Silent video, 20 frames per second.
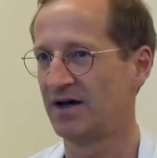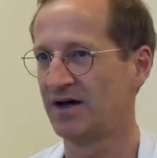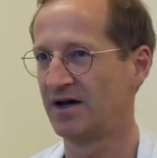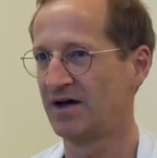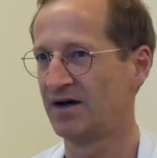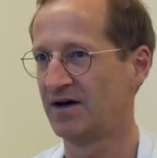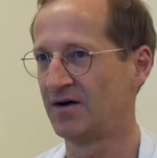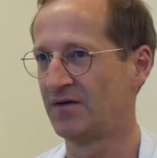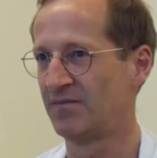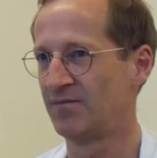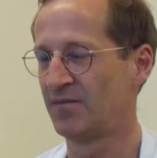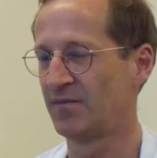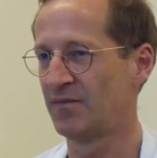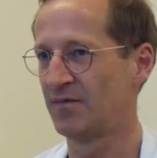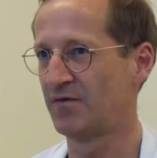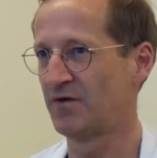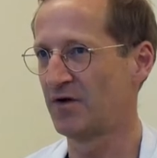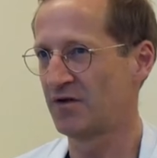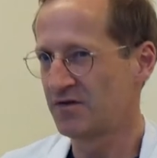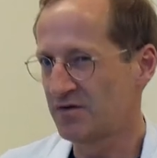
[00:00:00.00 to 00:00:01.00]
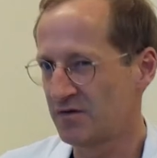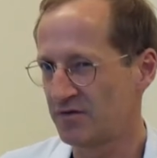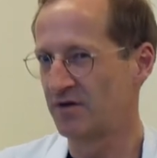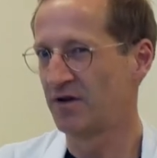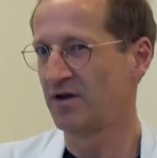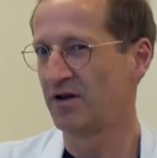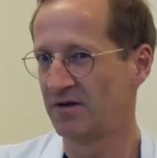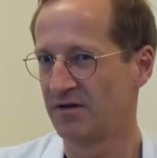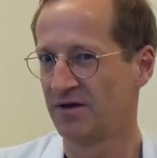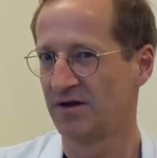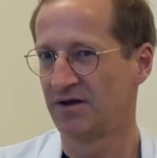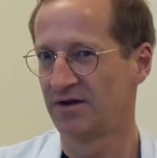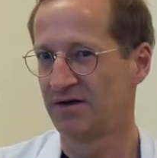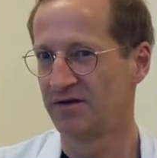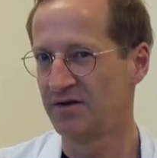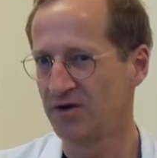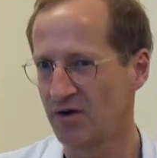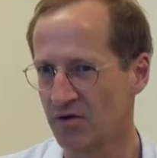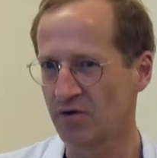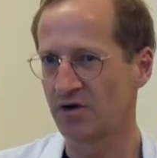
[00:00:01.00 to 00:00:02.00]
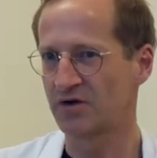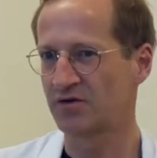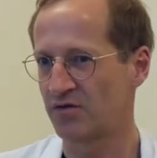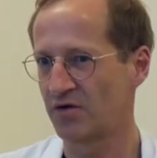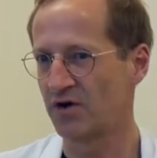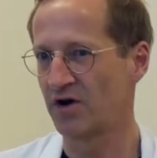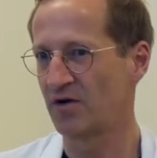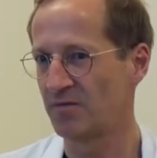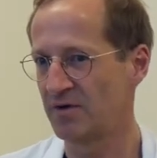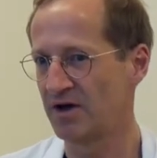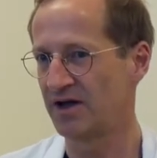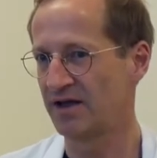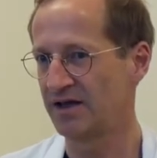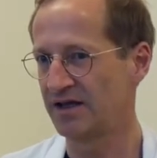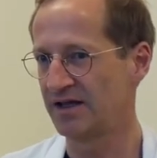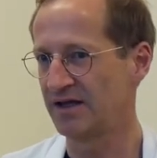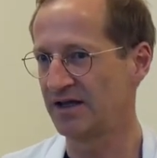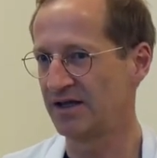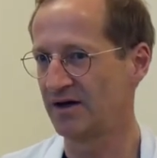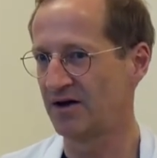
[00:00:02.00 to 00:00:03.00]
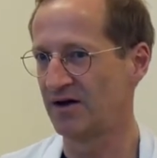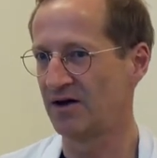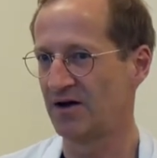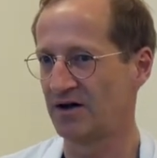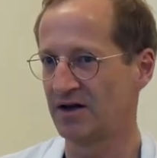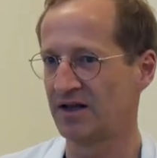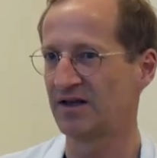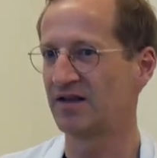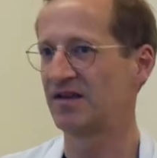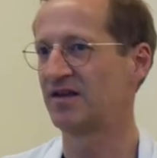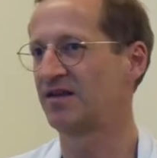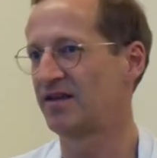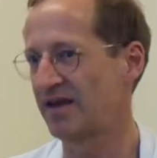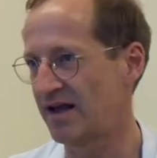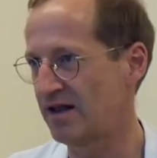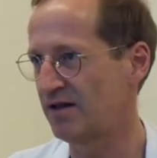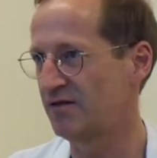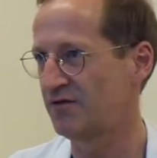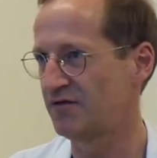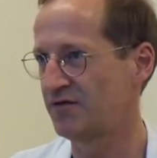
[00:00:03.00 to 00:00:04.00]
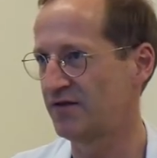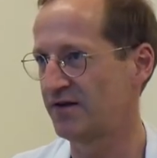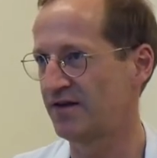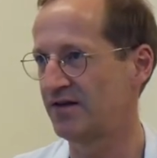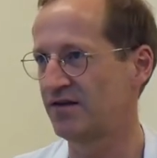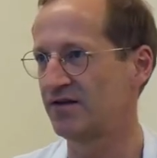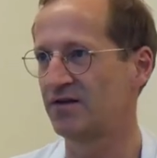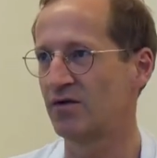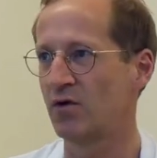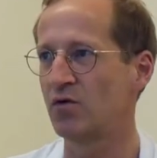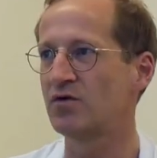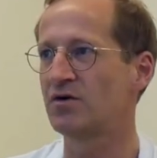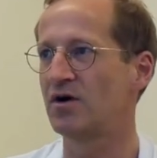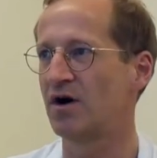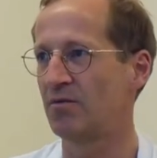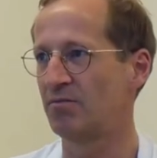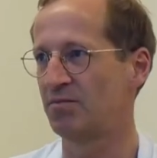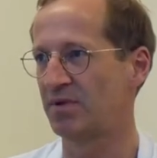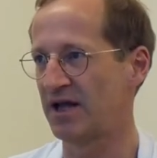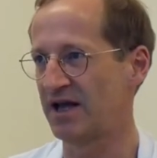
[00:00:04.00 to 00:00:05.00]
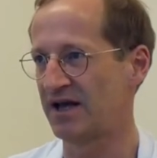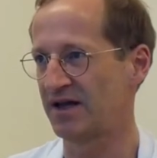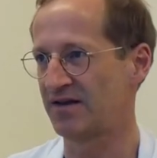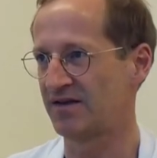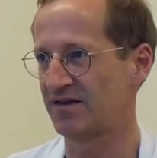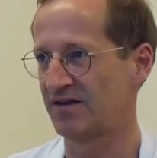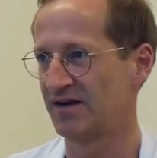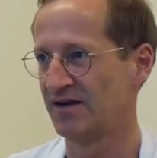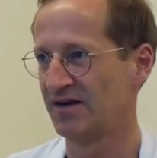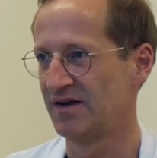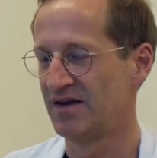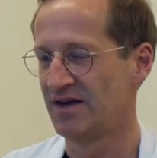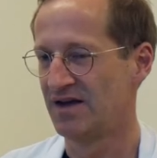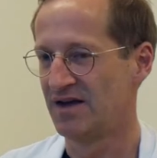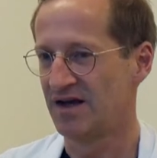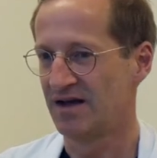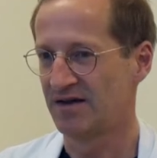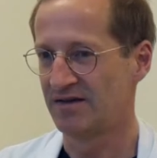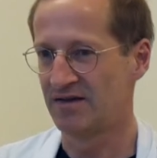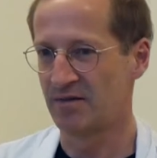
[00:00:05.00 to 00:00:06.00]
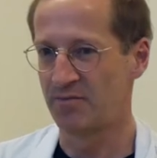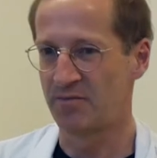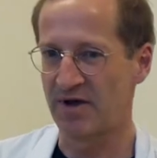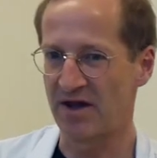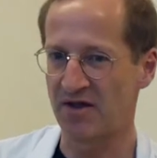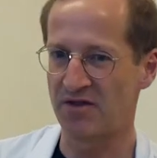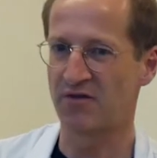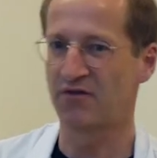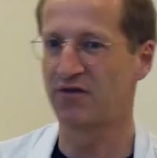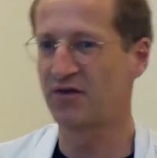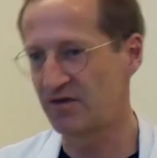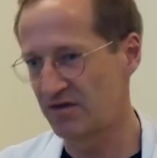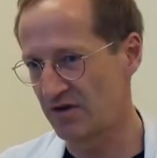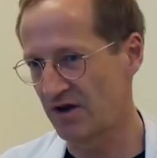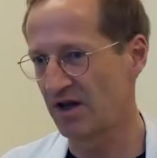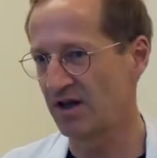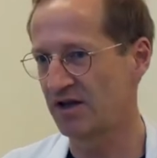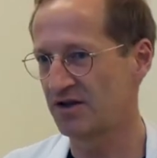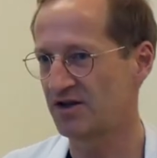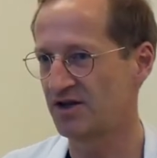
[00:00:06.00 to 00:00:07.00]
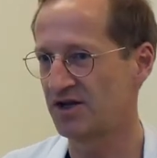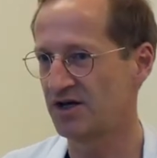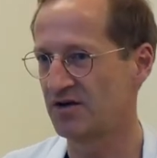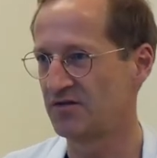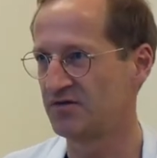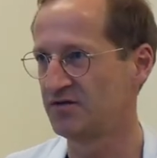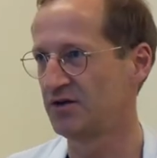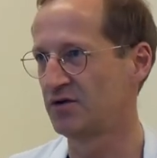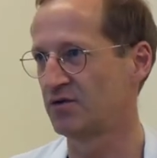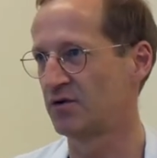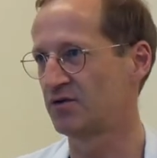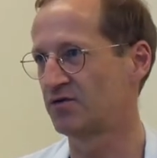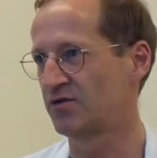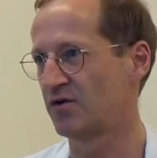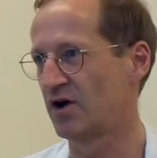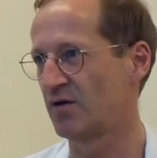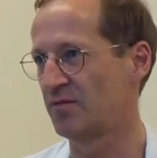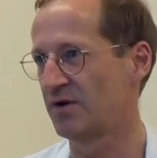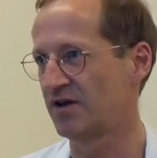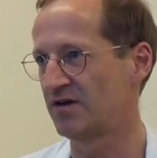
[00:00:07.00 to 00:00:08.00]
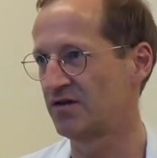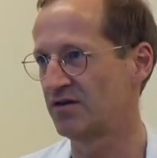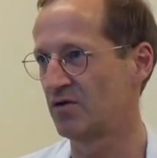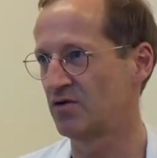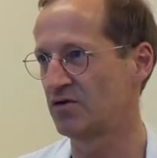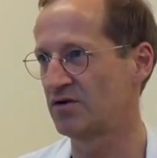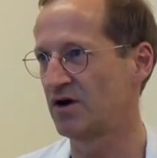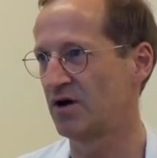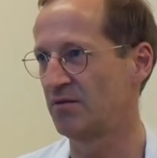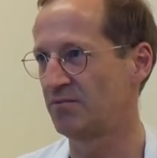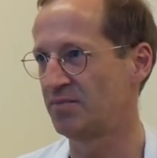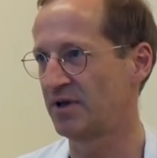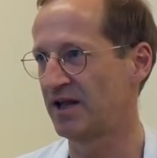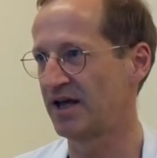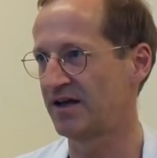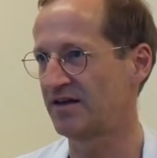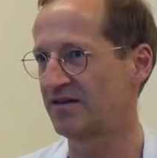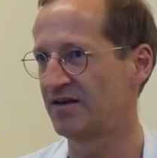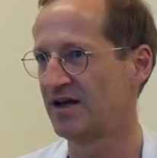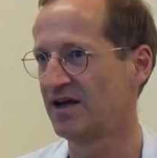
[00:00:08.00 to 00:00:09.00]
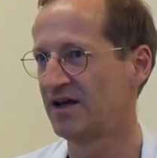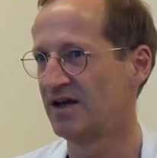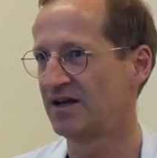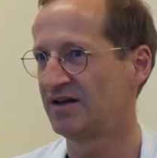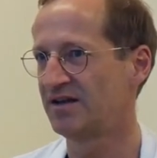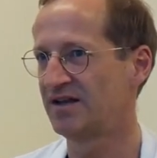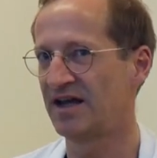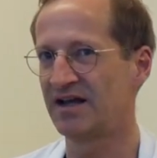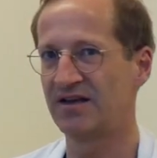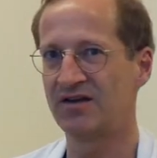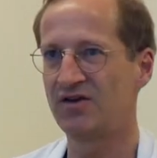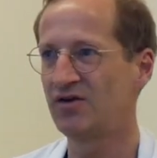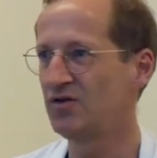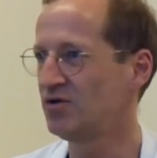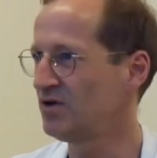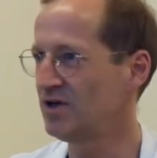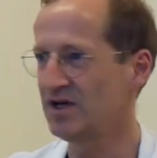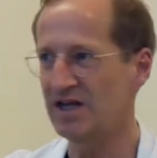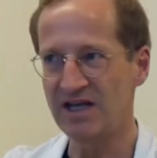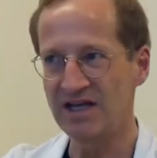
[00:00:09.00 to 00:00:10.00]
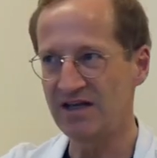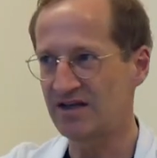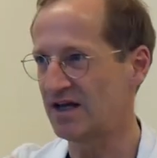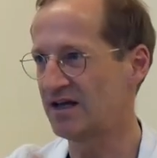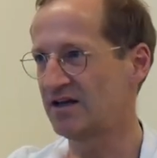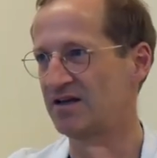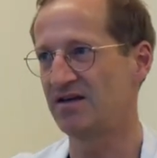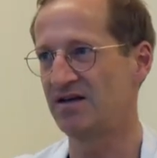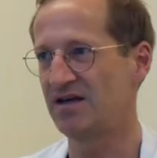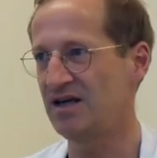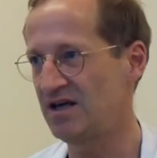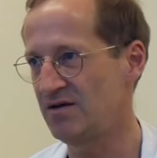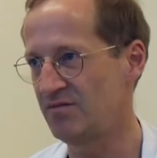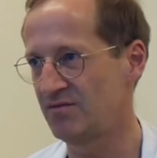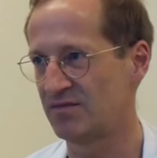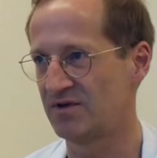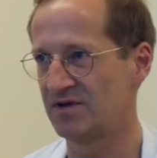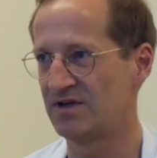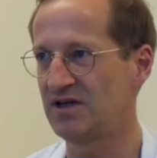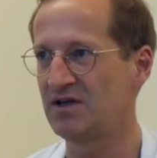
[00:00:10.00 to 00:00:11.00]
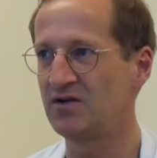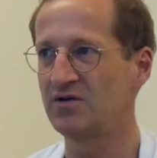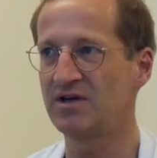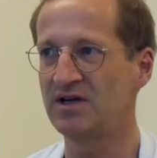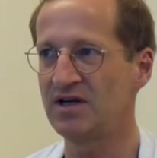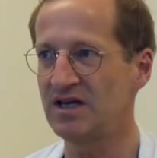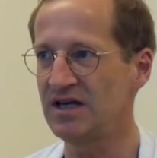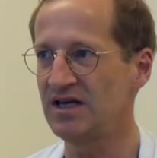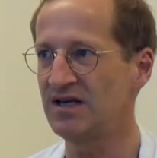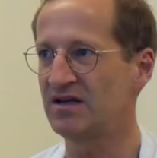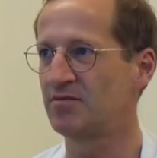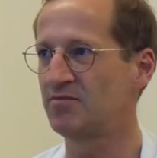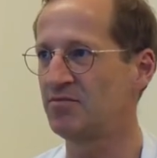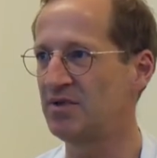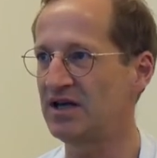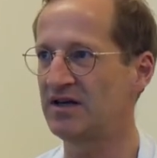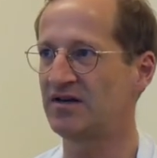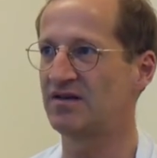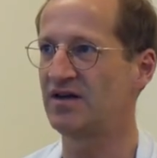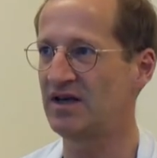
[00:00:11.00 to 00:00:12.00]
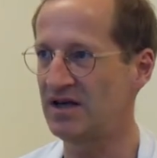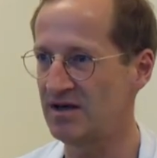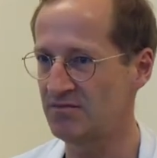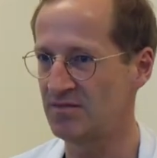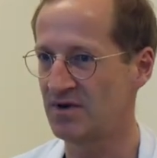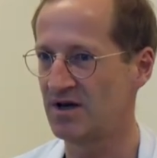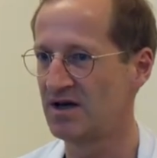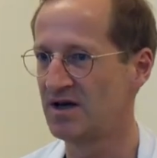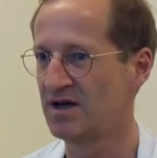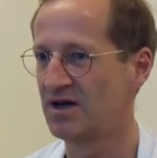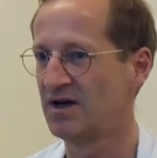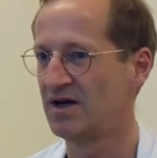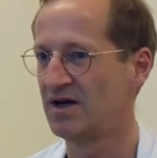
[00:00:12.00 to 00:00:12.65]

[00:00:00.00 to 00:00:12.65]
First of all, neurotrauma on itself is so complex, the pathophysiology of neurotrauma is so complex, that you need a team. You need a big team